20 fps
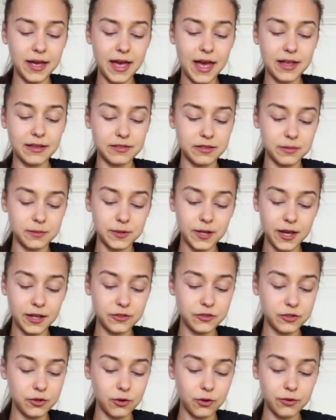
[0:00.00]
add some
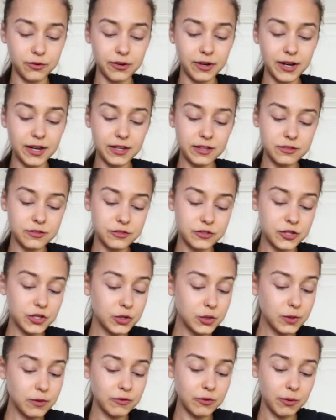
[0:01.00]
nuts or whole grains
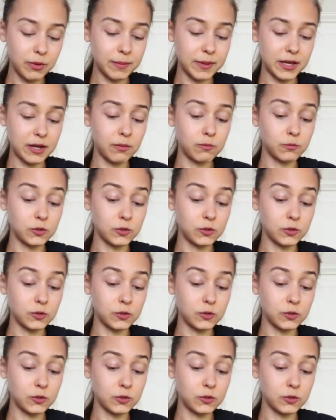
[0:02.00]
too if you want to make them